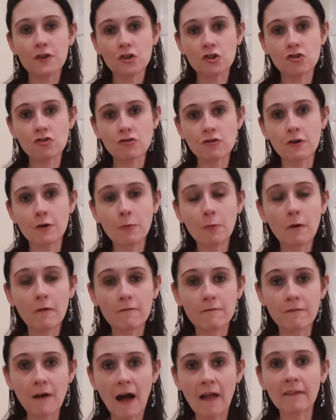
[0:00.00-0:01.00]
the true
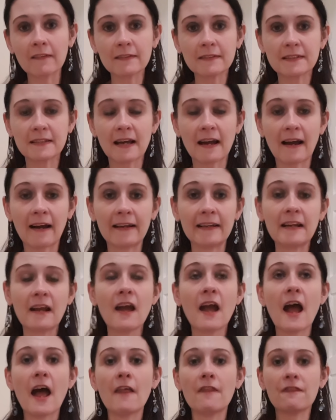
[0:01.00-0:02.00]
Valentine.
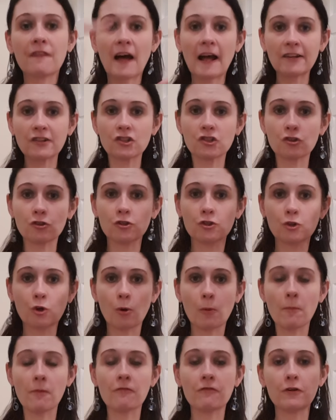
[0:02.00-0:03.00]
And that's just
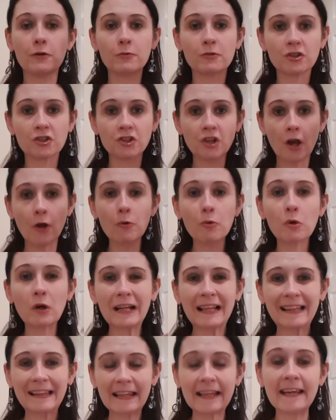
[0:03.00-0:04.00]
come through so
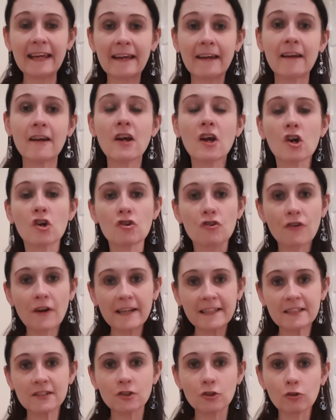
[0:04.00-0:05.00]
clear,
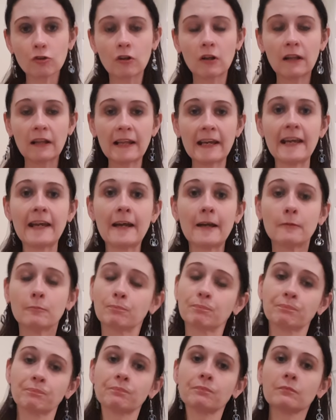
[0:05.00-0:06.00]
crystal clear.
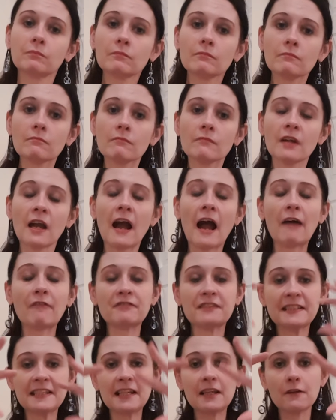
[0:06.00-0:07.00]
I've
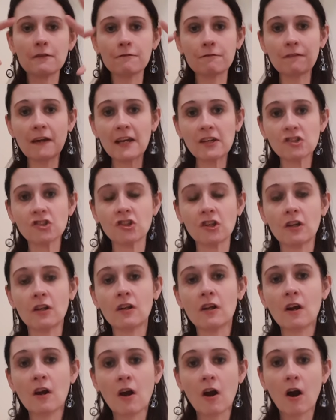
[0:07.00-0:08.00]
seen a
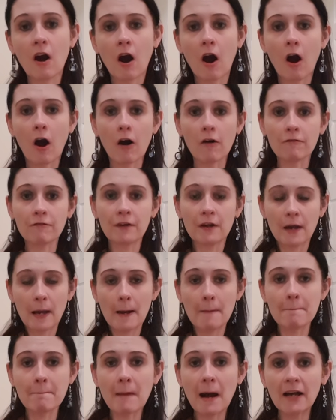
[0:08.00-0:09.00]
vision of
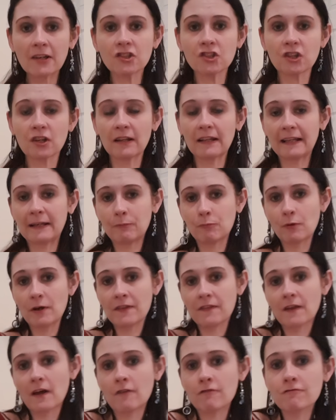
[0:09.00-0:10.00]
a masculine
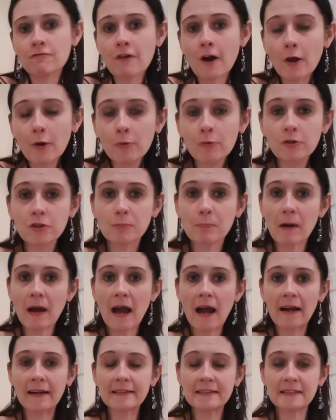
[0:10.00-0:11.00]
with a rose
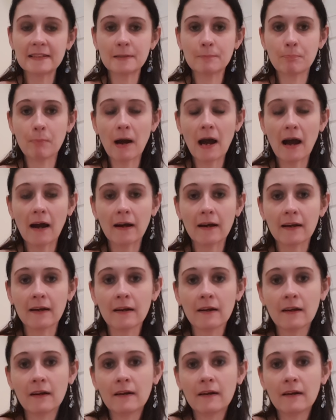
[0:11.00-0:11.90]
behind his back